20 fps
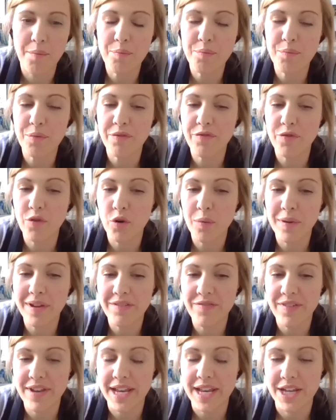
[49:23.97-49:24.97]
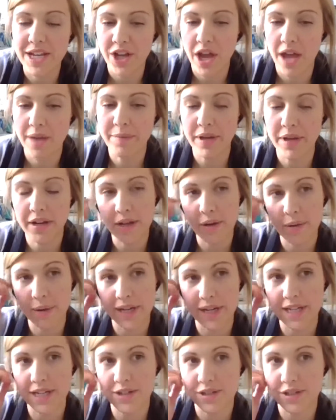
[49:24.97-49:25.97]
Before we finish, I'm going to
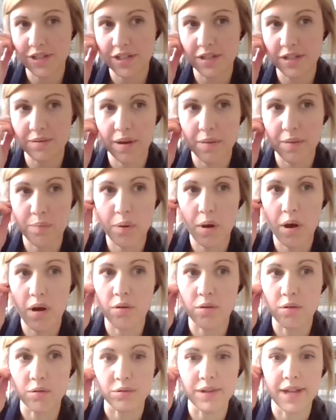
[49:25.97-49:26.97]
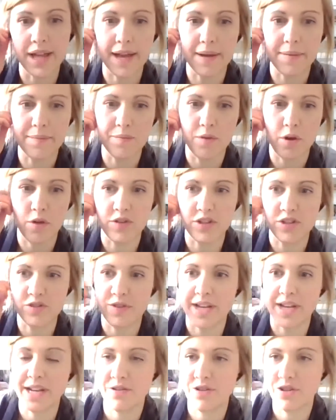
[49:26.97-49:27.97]
quickly just do a poll on the
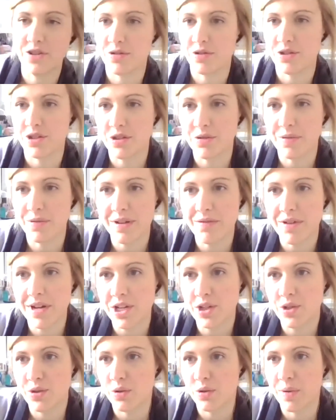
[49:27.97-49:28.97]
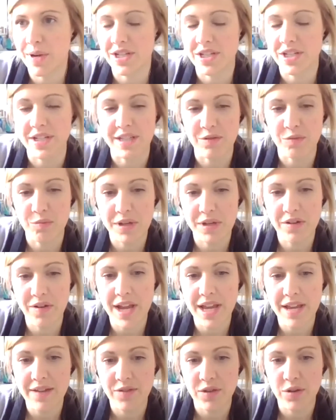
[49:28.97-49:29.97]
screen. It's just 3 really short questions. It would be
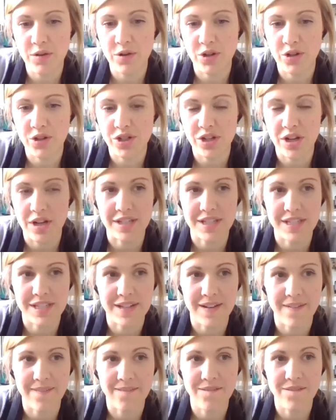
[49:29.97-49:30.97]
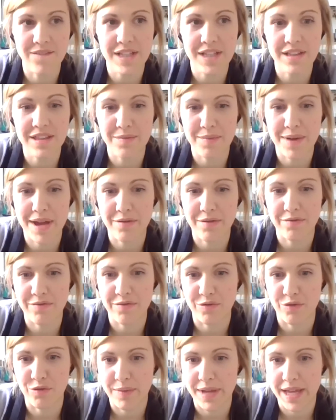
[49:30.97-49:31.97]
great if you could just fill them out
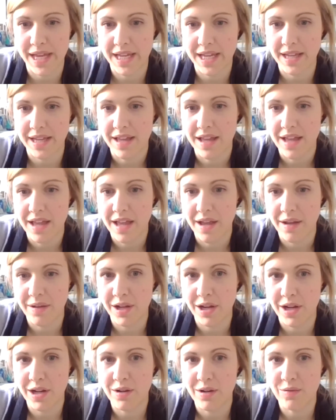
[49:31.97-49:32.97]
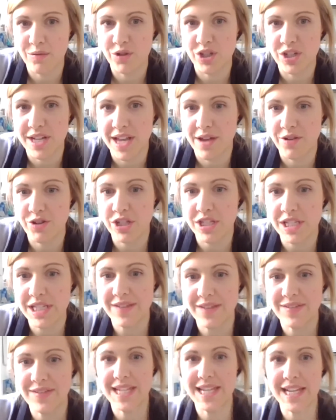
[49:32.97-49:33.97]
for me. I'm going to launch it now, just to
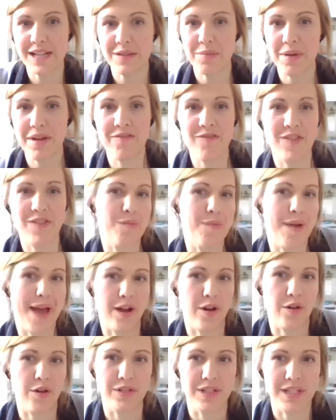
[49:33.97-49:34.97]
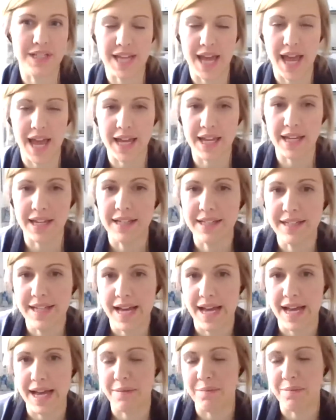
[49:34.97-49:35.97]
give us a little bit of feedback on today.
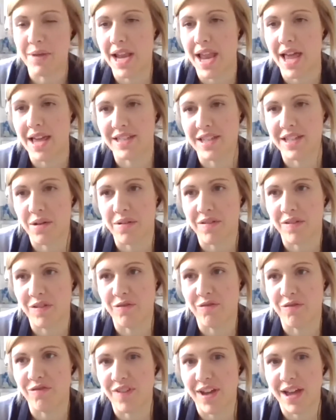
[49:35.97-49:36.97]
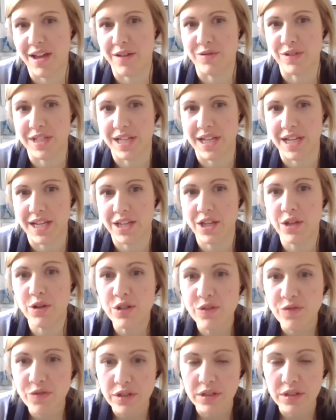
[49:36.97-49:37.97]
and let us know if you found it
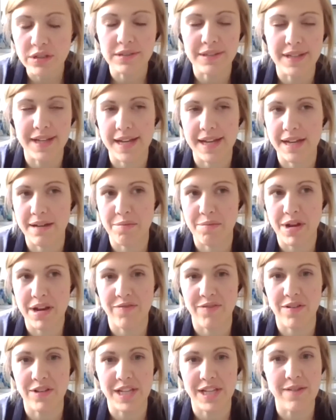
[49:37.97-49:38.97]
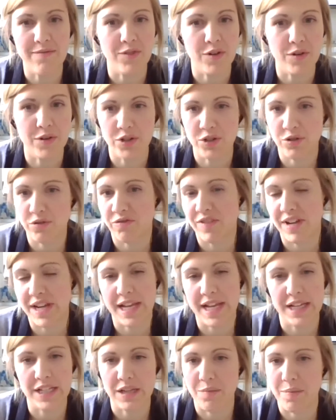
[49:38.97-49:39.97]
useful and if it's influenced your
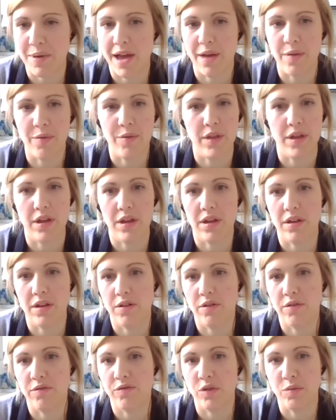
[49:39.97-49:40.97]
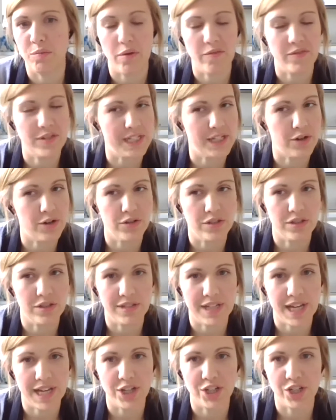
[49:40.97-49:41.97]
feelings about the food poverty
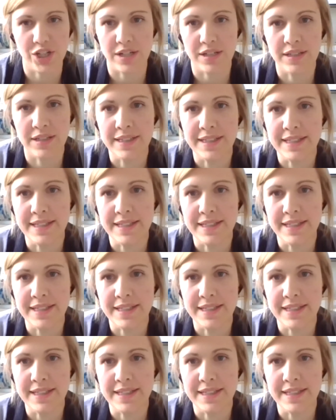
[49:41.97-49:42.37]
consultation.